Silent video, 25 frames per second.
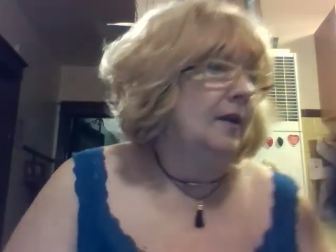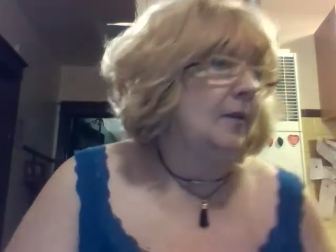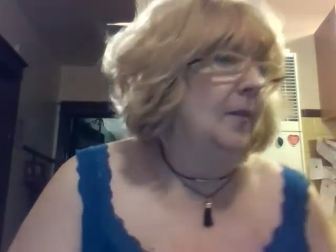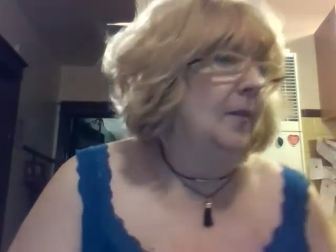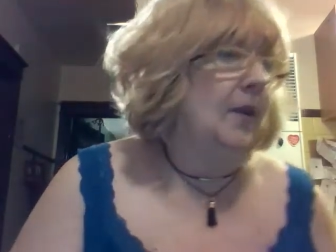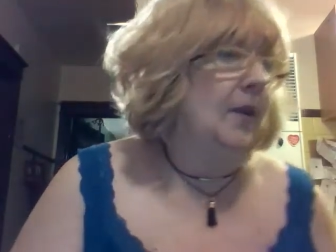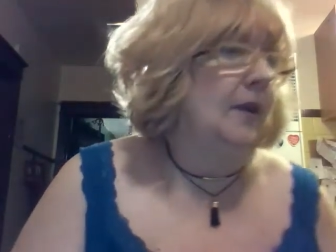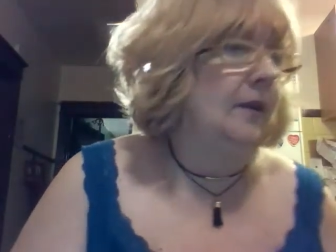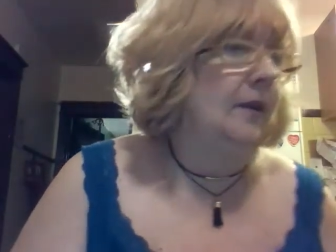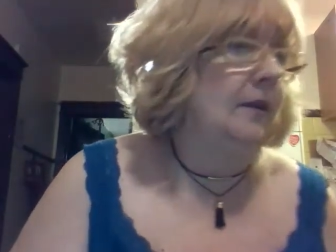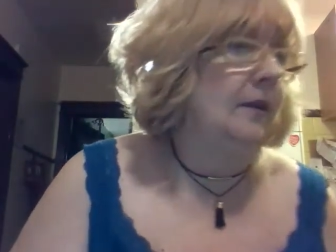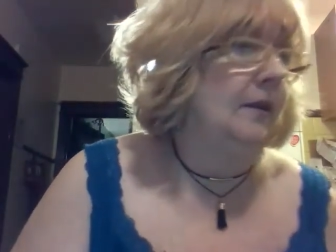
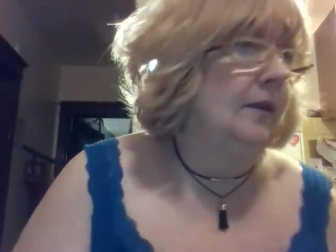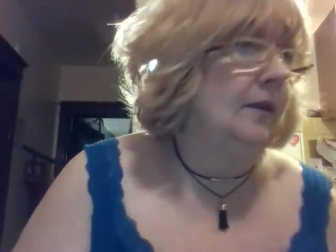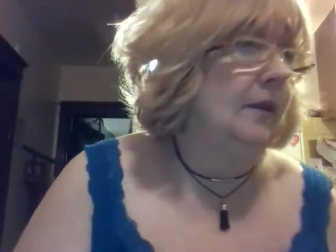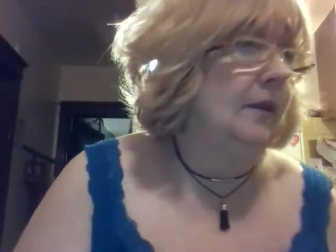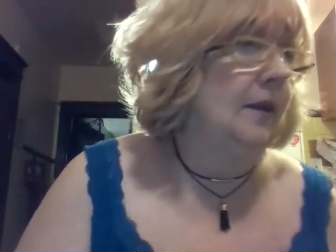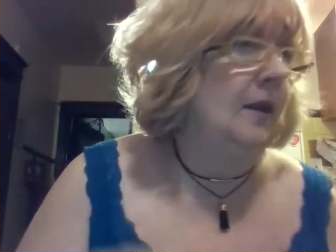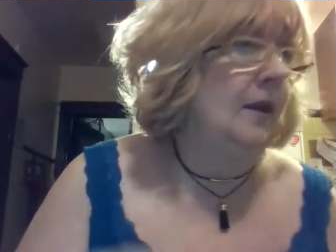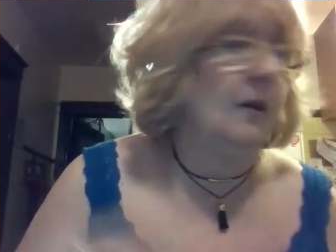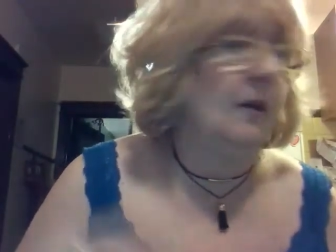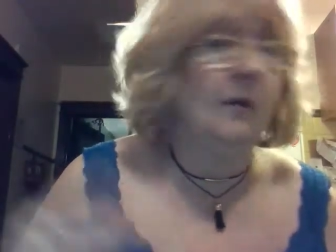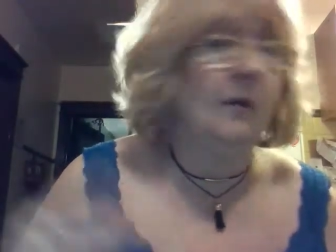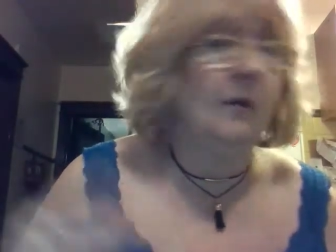But,
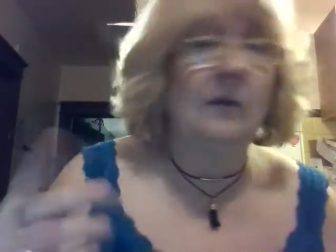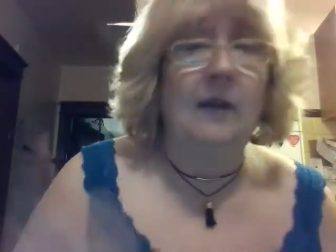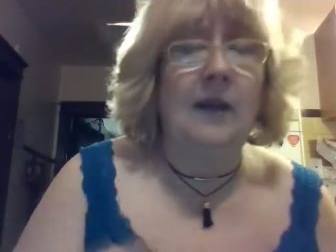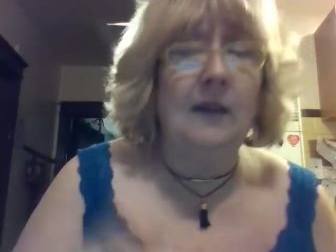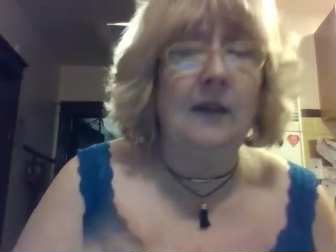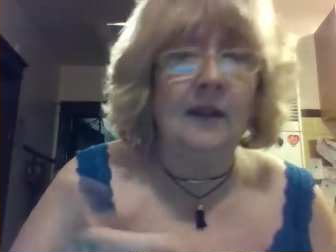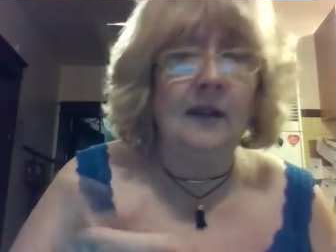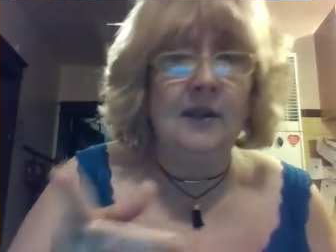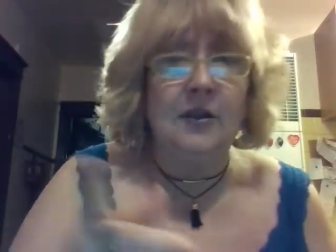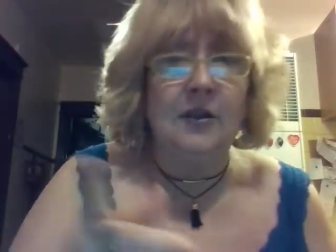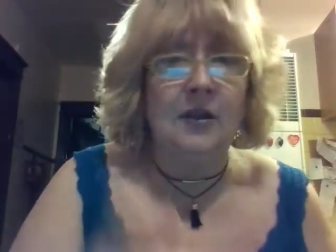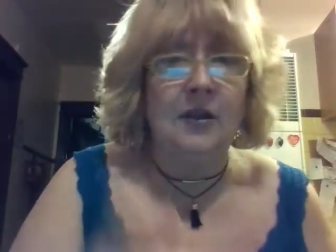you know, at
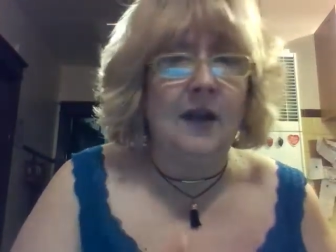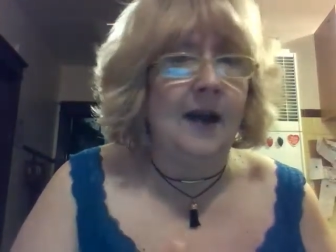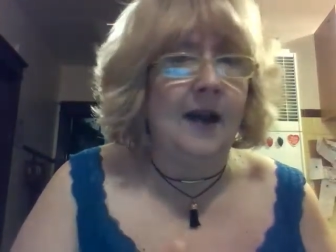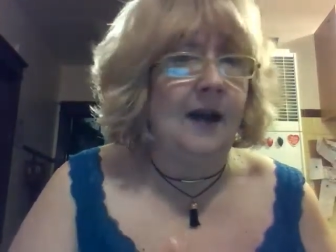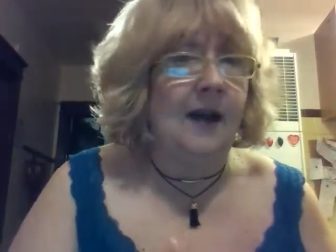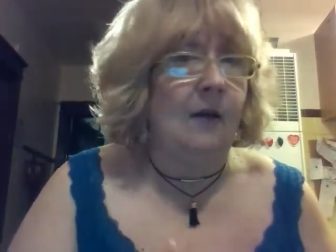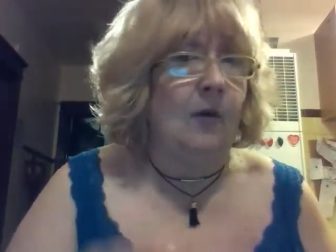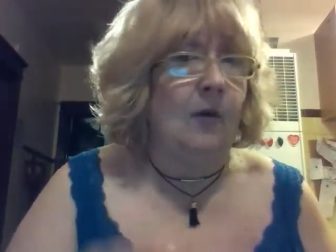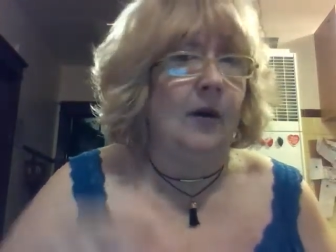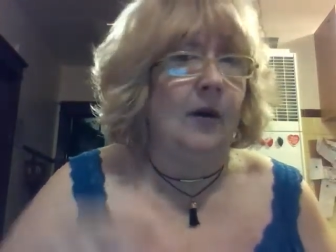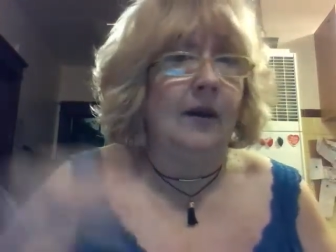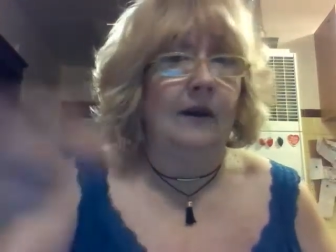least you
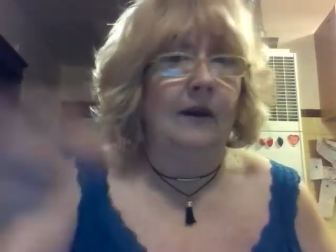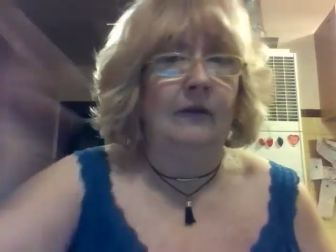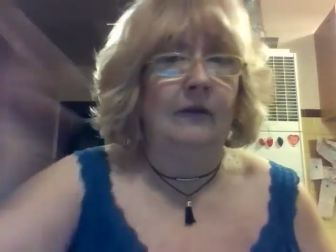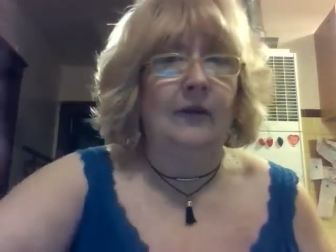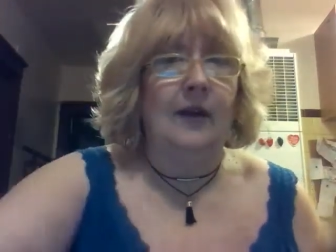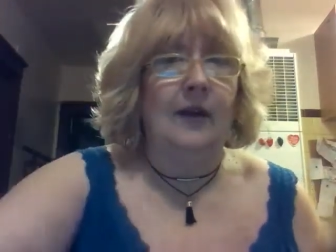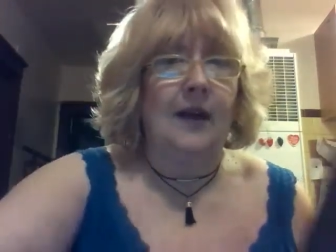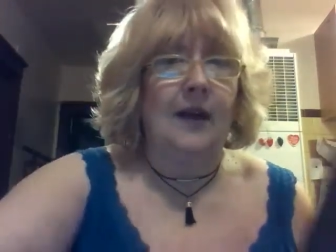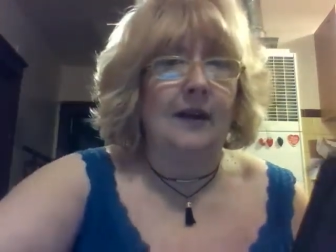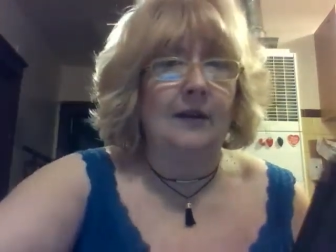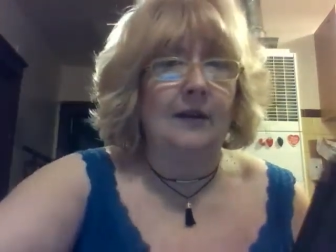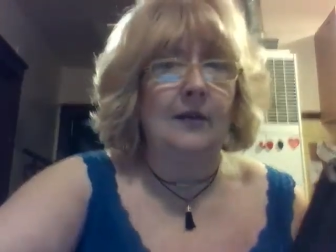got one. I
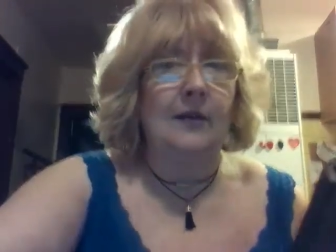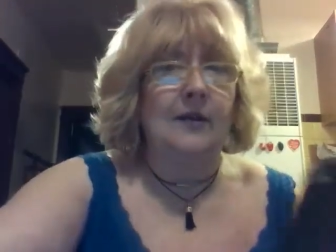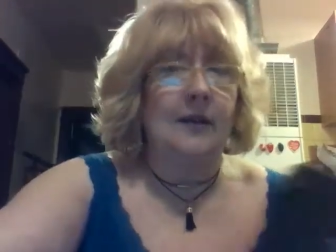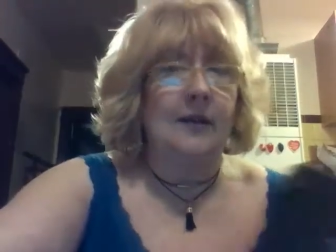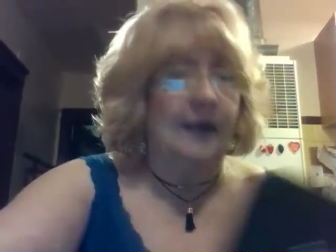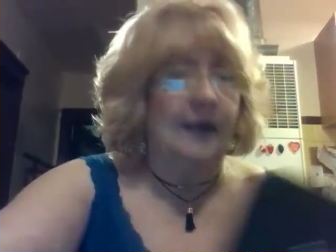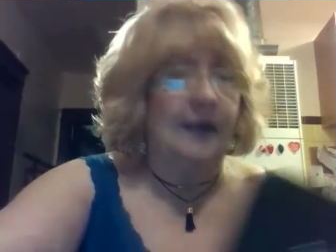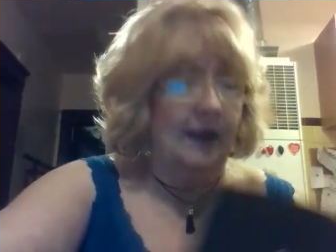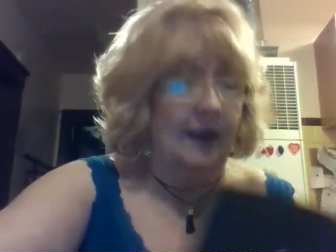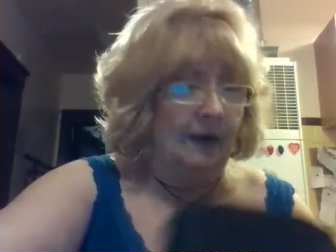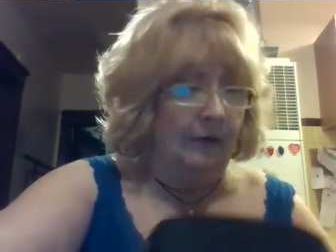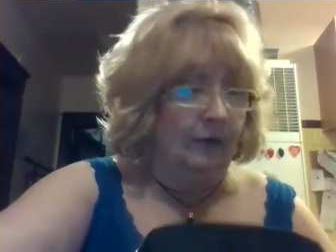forgot. You did
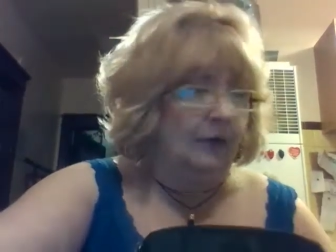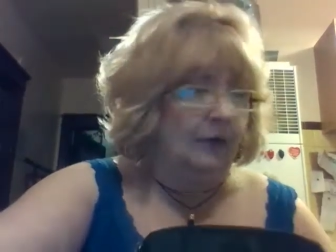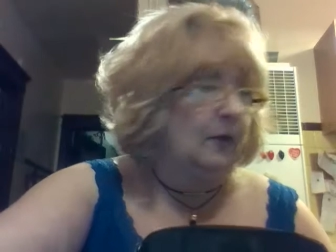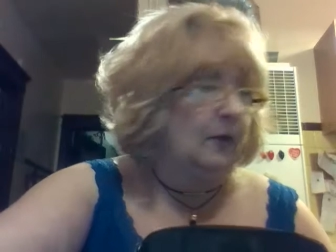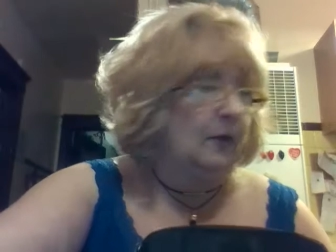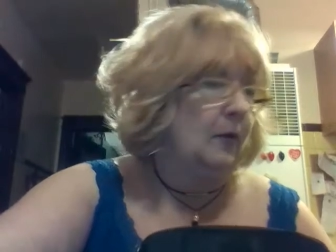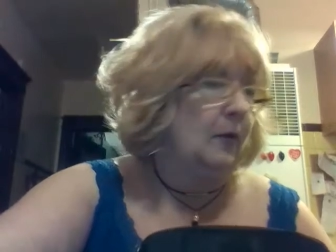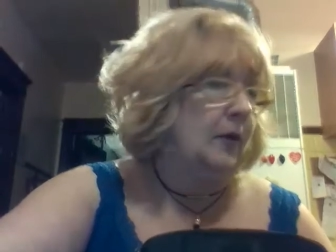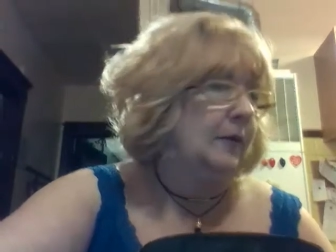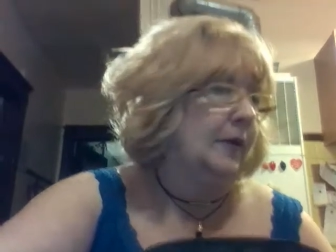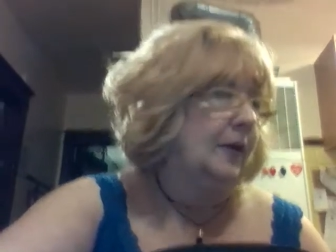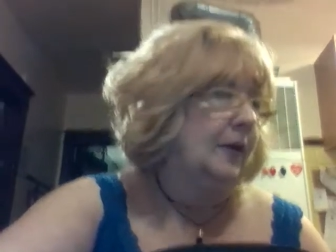get a free
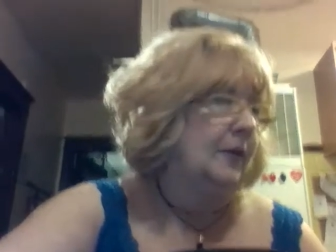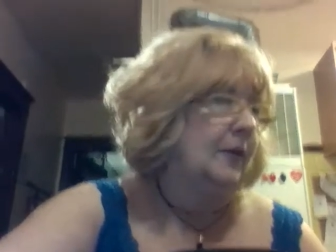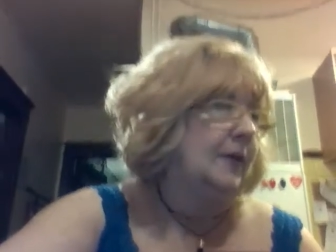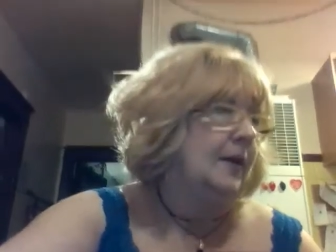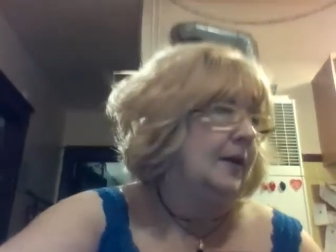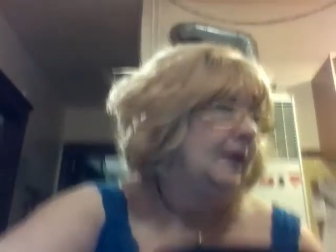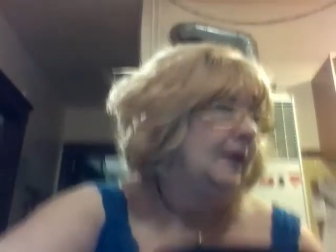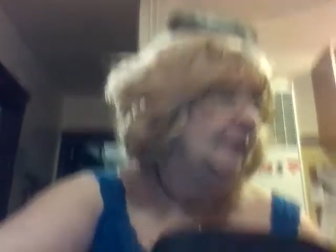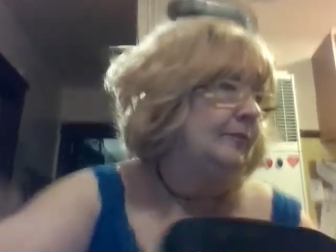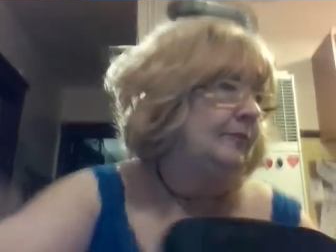one. Okay.